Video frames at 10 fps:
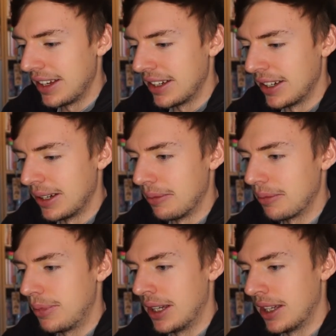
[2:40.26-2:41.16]
But
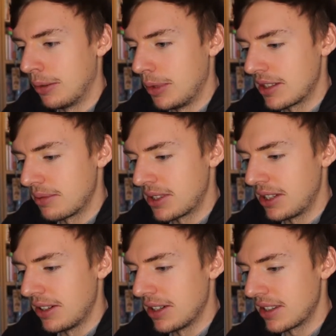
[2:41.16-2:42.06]
yeah, there'll be some
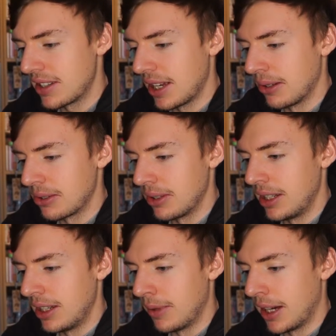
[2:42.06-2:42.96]
serious nostalgia in
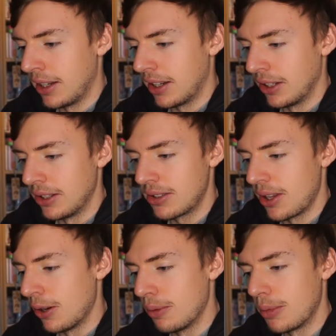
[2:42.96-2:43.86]
here, man. I used
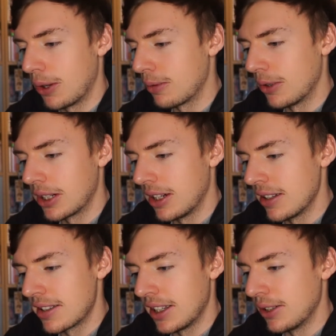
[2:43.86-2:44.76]
to open Pokemon
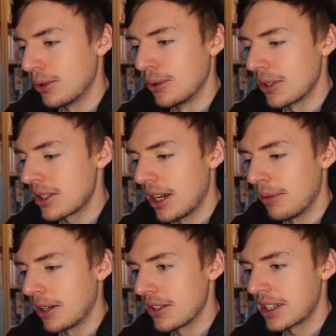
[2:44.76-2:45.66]
cards like all the
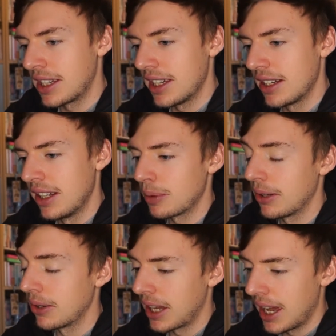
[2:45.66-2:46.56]
time when I was a kid, play
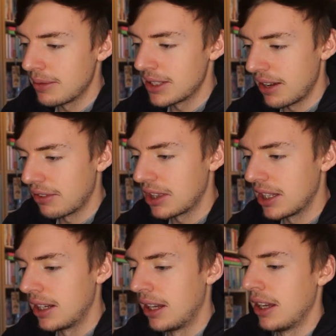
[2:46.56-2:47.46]
all the games and
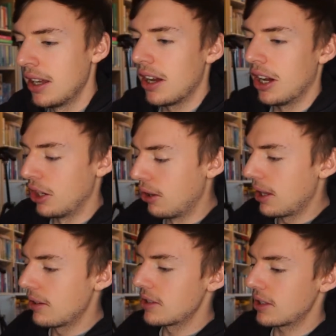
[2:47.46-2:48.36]
everything. I know
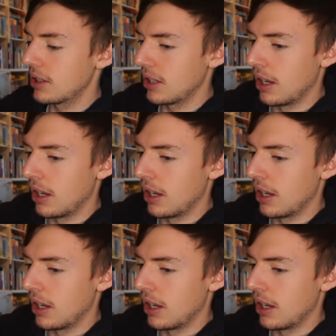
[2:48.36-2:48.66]
there's